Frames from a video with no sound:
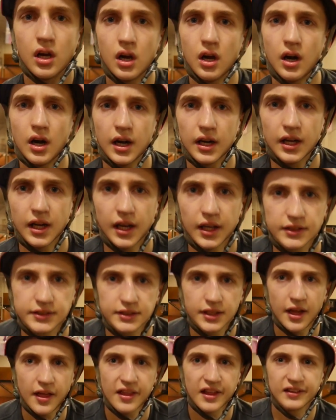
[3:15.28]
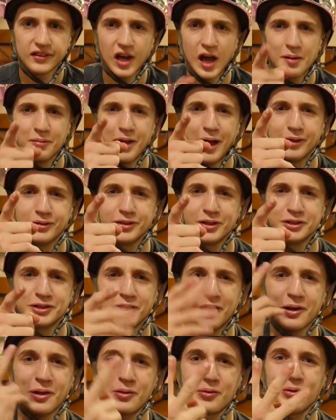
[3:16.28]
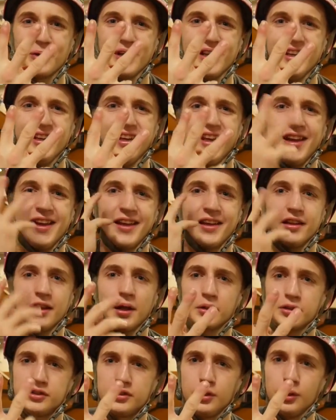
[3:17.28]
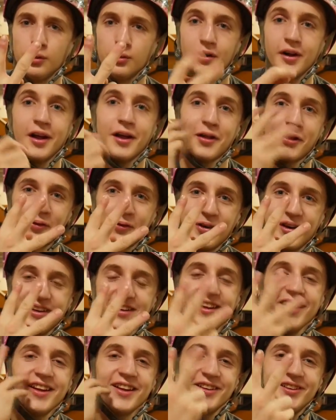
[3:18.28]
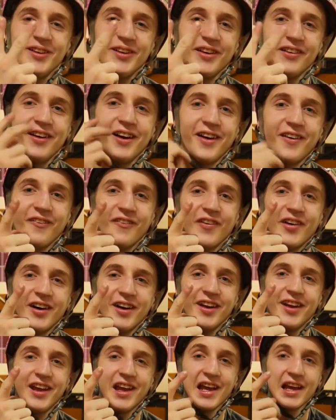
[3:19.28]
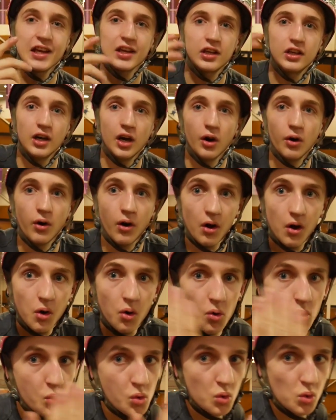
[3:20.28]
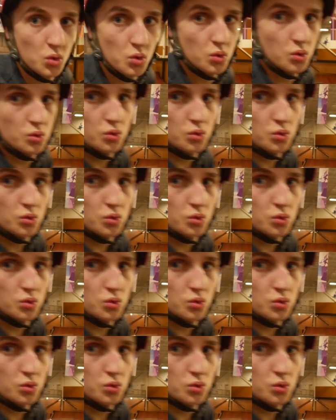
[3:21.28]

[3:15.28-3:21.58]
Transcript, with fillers: All right, guys, time lapse in the three. That was two. Three, two, one, go.